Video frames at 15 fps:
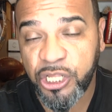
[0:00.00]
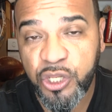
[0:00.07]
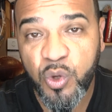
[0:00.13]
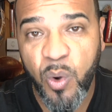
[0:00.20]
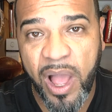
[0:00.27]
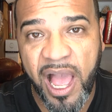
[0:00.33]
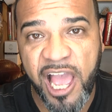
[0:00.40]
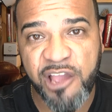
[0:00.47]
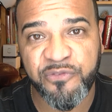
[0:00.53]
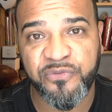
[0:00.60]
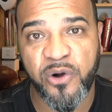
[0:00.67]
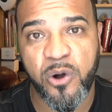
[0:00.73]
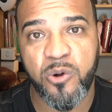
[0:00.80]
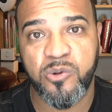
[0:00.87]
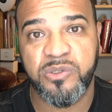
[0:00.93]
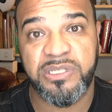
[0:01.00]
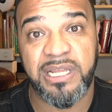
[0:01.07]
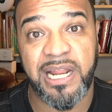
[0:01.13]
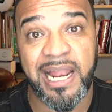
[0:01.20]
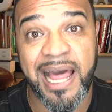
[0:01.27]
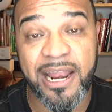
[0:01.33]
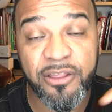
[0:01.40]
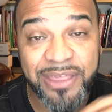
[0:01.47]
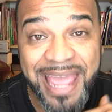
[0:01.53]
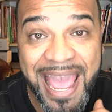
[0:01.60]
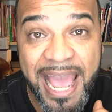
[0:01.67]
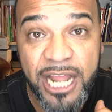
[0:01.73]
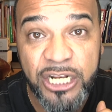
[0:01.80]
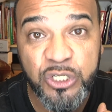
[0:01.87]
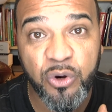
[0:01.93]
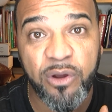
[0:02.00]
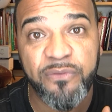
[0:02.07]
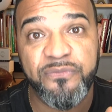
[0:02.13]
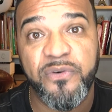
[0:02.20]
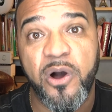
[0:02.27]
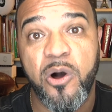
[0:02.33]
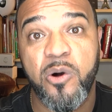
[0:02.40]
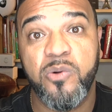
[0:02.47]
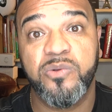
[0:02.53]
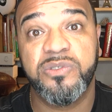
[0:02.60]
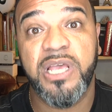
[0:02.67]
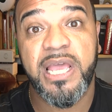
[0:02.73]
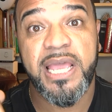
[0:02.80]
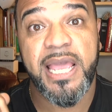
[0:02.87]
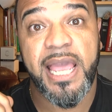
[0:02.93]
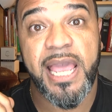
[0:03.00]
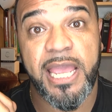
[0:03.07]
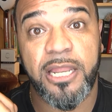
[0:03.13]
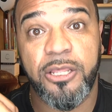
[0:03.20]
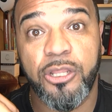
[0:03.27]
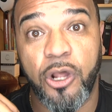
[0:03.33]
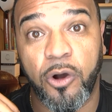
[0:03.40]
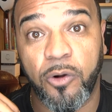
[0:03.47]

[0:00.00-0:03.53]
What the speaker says: the new iPhones and a lot of the Android phones, and